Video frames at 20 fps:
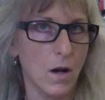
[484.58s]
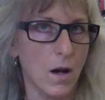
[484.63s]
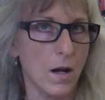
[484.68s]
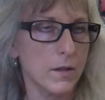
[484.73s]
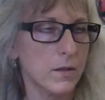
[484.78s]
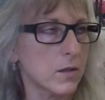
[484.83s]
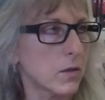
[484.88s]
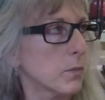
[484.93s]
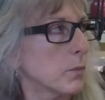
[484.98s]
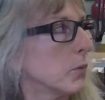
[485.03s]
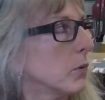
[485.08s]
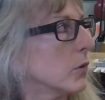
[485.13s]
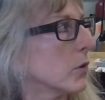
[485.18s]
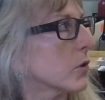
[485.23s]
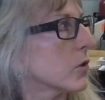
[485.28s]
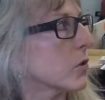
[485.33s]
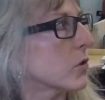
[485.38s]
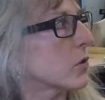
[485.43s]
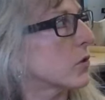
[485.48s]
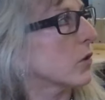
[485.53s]
not to
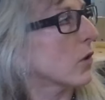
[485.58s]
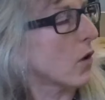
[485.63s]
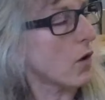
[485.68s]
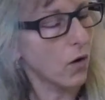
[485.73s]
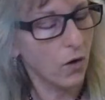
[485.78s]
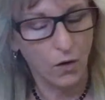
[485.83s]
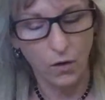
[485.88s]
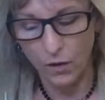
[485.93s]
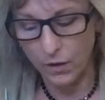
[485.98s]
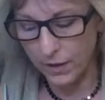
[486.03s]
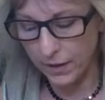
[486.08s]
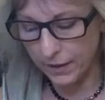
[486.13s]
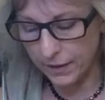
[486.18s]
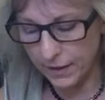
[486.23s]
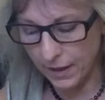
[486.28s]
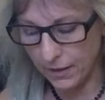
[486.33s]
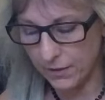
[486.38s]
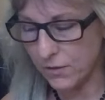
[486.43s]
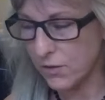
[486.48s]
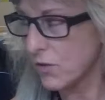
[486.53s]
push hard
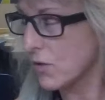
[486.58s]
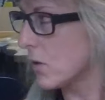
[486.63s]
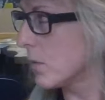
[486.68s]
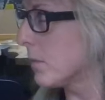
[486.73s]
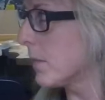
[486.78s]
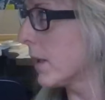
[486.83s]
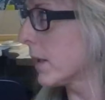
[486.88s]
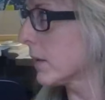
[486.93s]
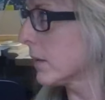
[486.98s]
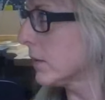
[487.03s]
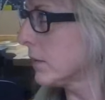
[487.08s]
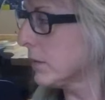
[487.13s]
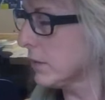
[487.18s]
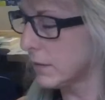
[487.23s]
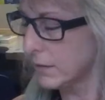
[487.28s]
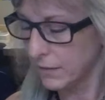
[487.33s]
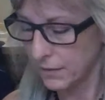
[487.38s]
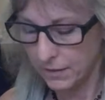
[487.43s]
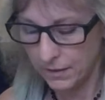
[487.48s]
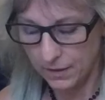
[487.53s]
against your metal.
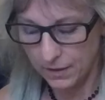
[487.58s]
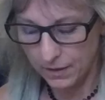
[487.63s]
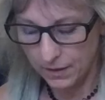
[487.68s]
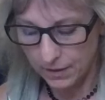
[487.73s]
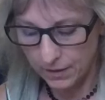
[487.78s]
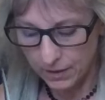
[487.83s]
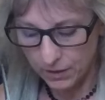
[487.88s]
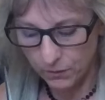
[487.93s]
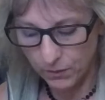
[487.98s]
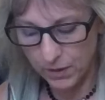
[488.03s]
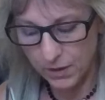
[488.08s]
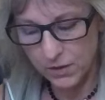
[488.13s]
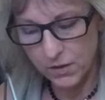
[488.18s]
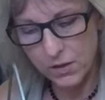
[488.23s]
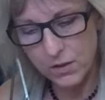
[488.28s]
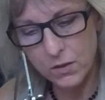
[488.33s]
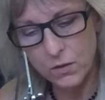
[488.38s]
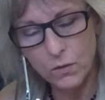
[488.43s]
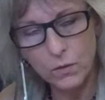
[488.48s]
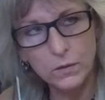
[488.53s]
You want to
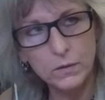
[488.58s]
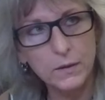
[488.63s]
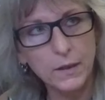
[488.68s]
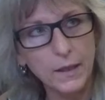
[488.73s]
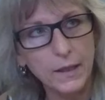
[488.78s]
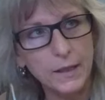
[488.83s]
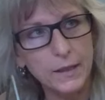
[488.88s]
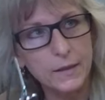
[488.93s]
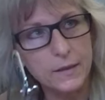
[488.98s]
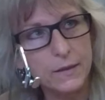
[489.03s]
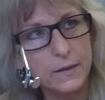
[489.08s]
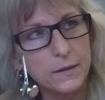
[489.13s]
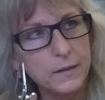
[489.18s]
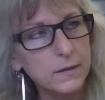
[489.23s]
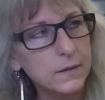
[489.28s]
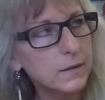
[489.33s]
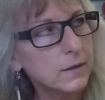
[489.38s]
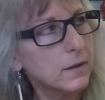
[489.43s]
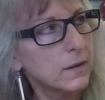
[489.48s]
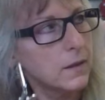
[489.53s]
just go light,
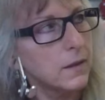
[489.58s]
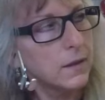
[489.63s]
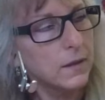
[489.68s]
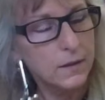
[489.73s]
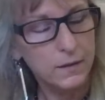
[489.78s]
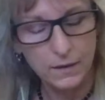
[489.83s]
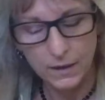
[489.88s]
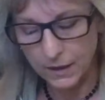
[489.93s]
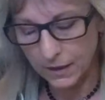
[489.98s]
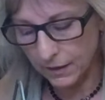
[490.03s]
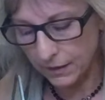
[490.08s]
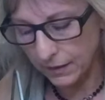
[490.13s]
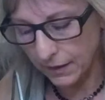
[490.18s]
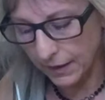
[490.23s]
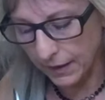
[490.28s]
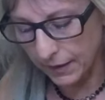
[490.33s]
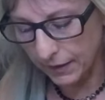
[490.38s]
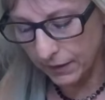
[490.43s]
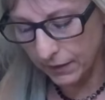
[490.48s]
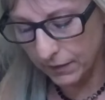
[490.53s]
like a
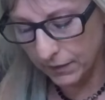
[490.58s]
light